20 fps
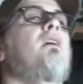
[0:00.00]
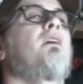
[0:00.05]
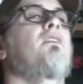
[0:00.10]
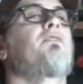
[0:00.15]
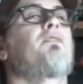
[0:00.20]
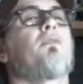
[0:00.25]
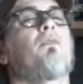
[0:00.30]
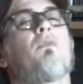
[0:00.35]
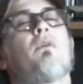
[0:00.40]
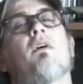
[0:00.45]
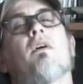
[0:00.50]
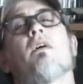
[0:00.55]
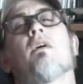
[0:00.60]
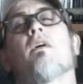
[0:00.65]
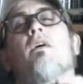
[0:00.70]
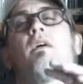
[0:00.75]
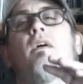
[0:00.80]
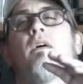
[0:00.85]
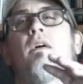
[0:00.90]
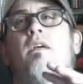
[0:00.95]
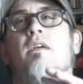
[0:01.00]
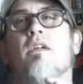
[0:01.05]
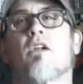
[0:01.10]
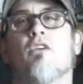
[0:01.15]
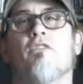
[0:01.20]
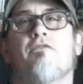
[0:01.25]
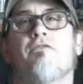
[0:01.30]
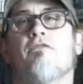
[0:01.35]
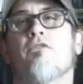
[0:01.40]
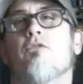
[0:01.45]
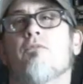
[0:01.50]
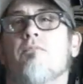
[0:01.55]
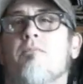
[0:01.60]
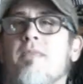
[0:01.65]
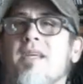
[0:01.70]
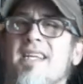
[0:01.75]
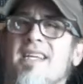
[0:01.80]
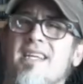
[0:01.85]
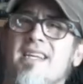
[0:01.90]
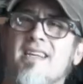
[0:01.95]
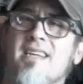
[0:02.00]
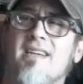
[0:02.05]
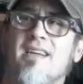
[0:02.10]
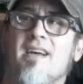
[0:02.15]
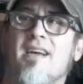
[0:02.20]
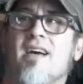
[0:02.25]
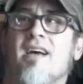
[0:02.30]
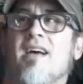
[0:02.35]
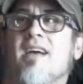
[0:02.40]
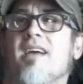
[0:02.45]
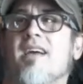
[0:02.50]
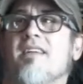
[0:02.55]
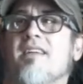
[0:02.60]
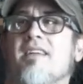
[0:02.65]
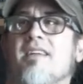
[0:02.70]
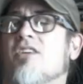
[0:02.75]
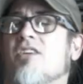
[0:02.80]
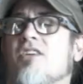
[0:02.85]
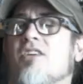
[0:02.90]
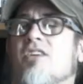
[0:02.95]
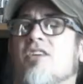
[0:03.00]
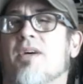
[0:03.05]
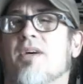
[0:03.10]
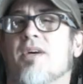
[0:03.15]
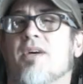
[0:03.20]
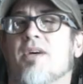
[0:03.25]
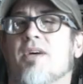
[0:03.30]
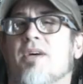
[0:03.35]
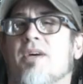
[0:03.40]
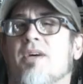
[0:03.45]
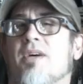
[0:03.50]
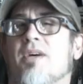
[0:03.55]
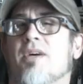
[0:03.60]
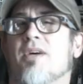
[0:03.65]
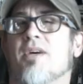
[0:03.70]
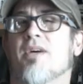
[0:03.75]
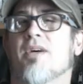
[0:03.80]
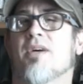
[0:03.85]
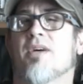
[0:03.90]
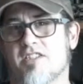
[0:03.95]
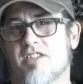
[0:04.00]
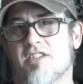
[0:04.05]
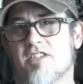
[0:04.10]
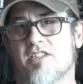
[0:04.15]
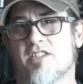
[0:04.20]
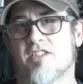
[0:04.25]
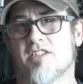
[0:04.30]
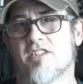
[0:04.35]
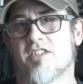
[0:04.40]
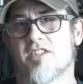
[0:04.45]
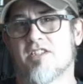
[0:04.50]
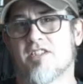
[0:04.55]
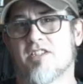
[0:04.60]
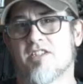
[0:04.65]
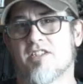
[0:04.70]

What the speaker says: So, You know, for me, it's all belt line stuff. I just put it on my